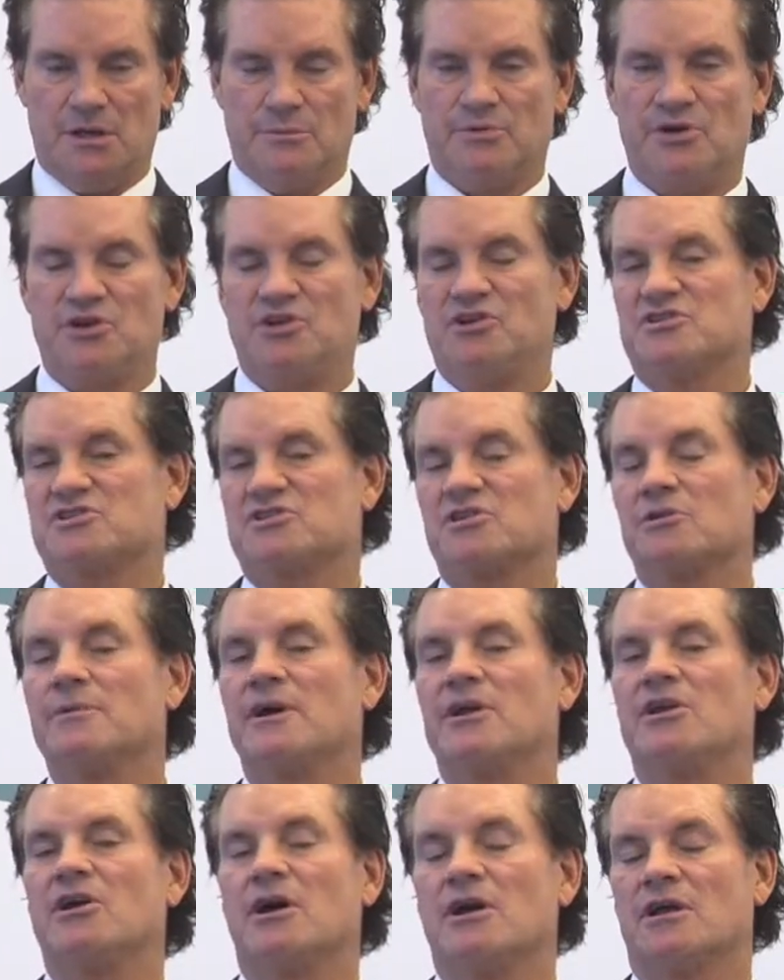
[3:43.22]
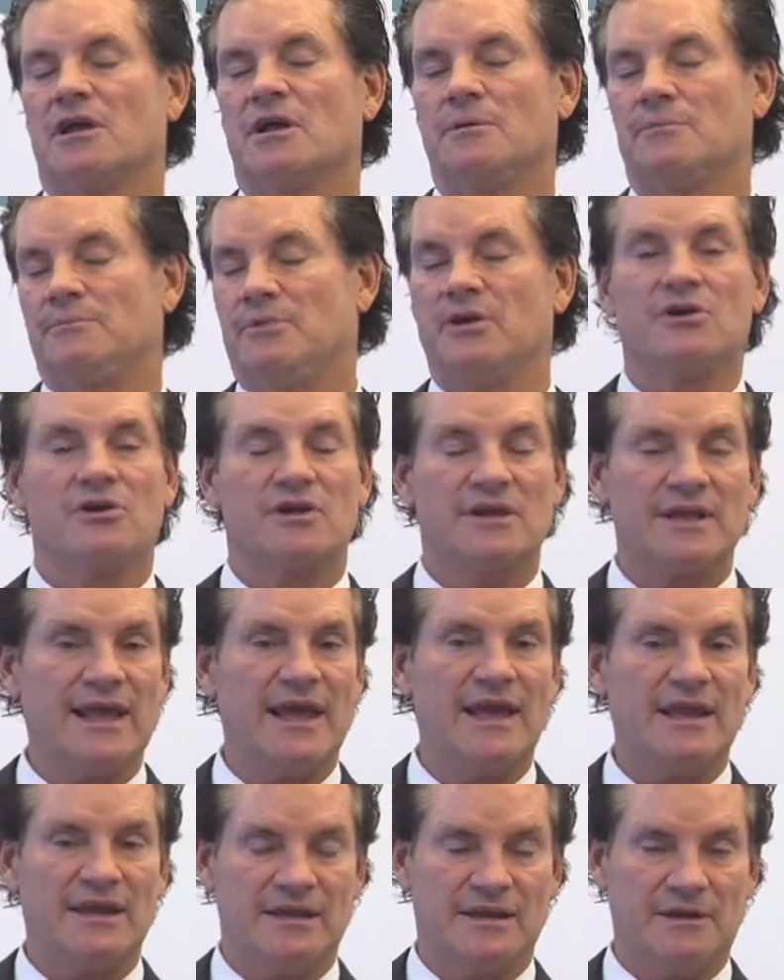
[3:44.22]
but you still might not be a good
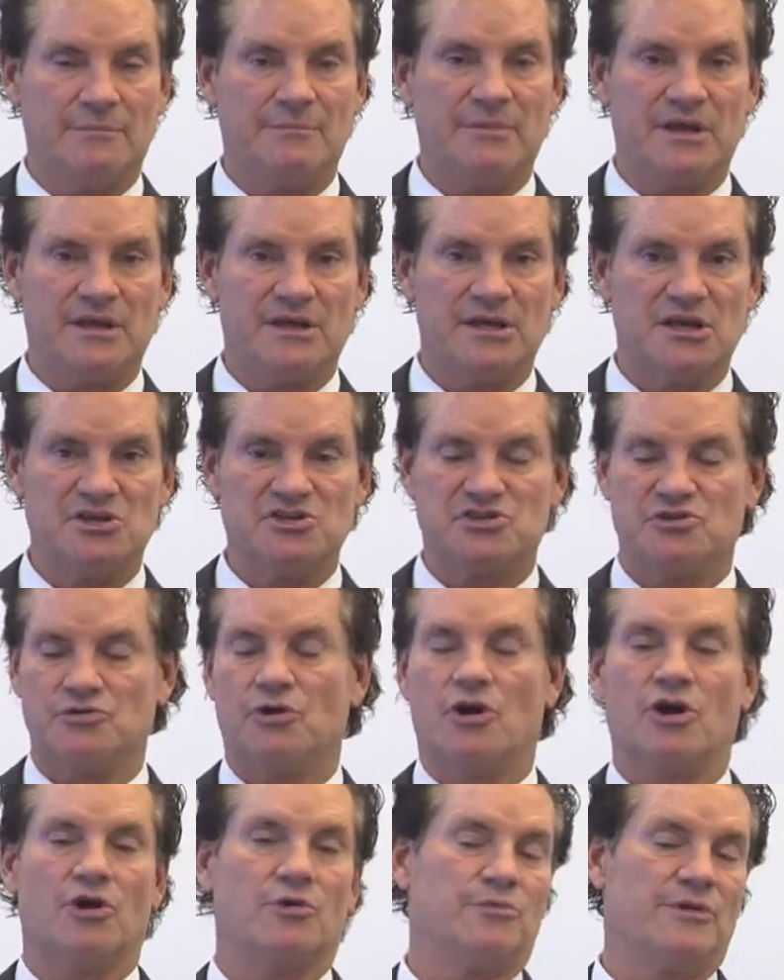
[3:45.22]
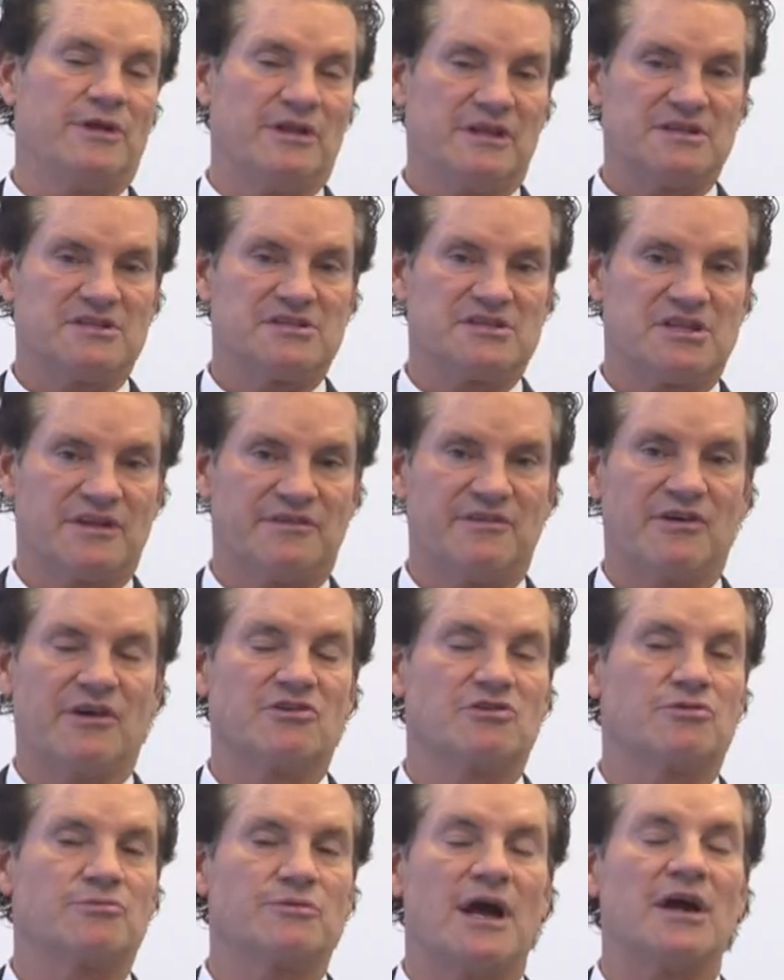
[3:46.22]
candidate because you aren't realistic. You
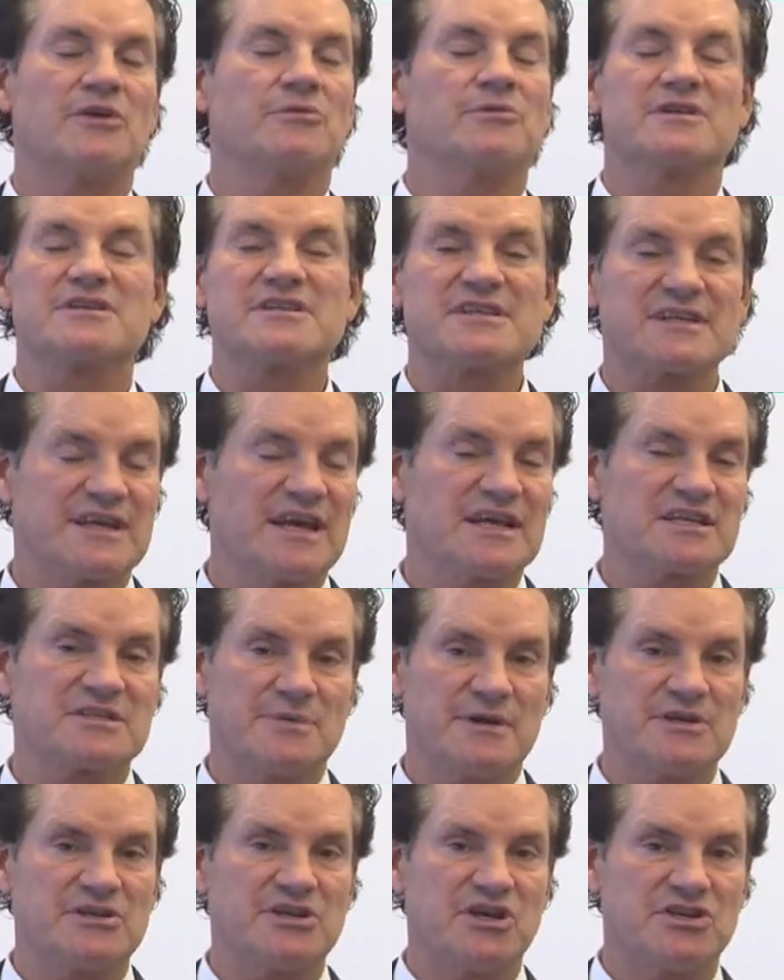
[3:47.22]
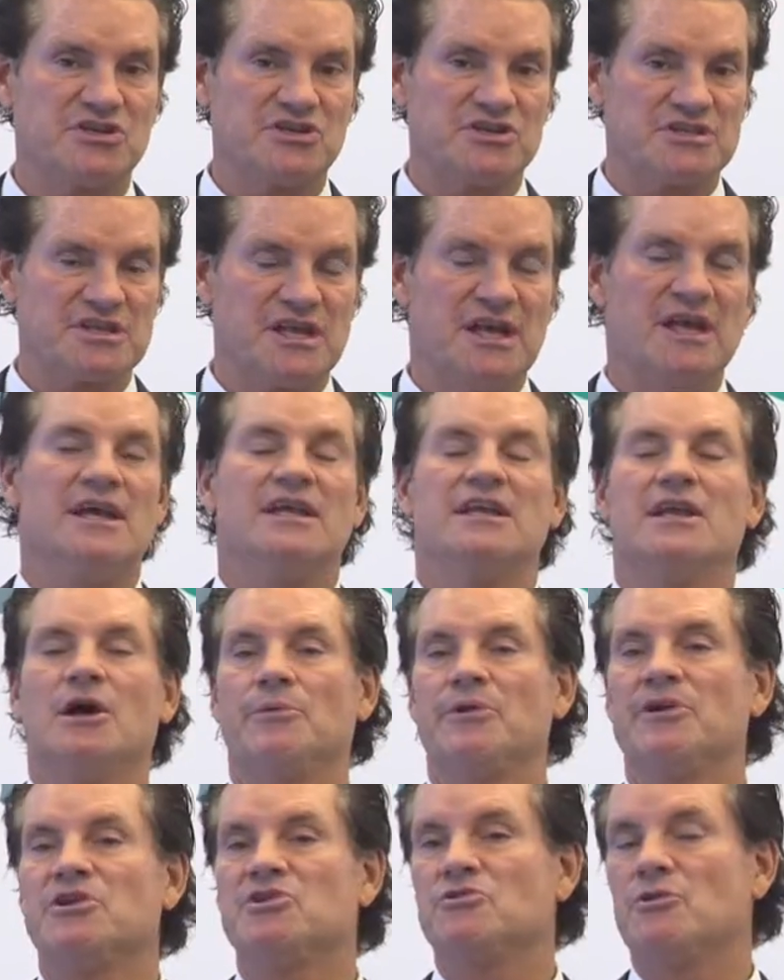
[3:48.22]
have unrealistic expectations. Now,
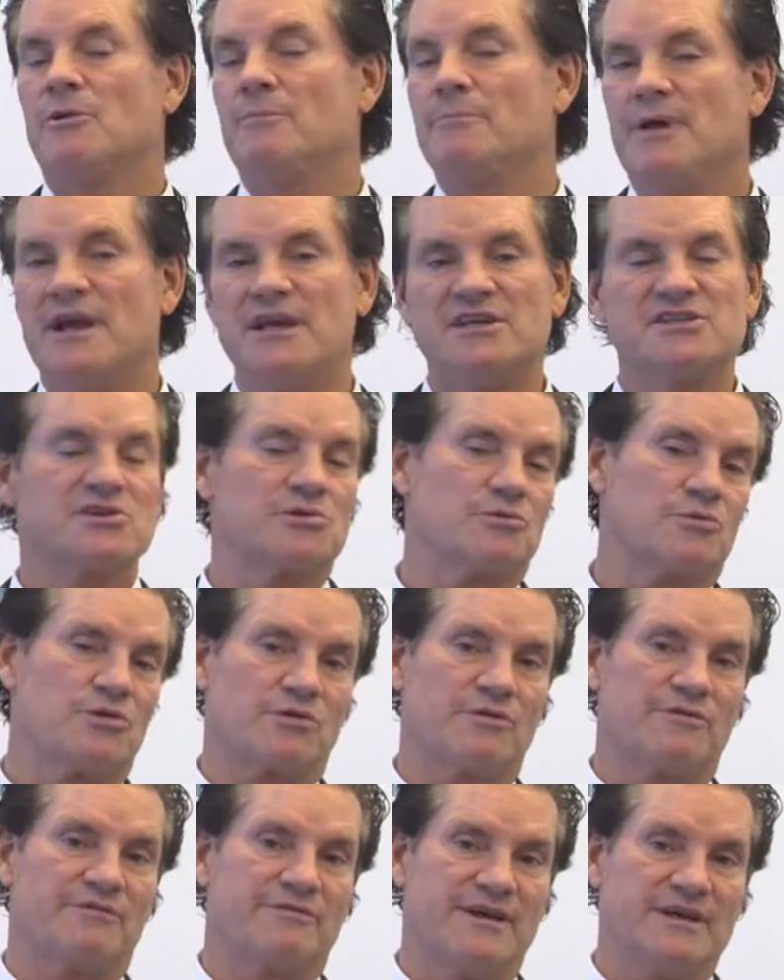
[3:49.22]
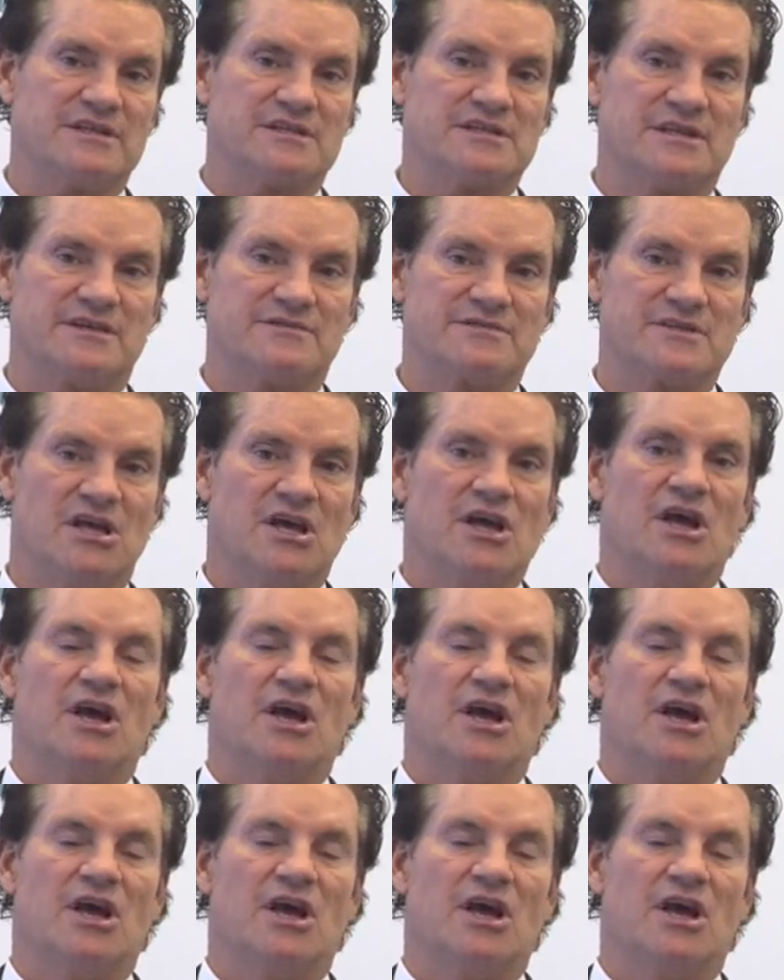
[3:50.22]
we can do amazing work with facelifts.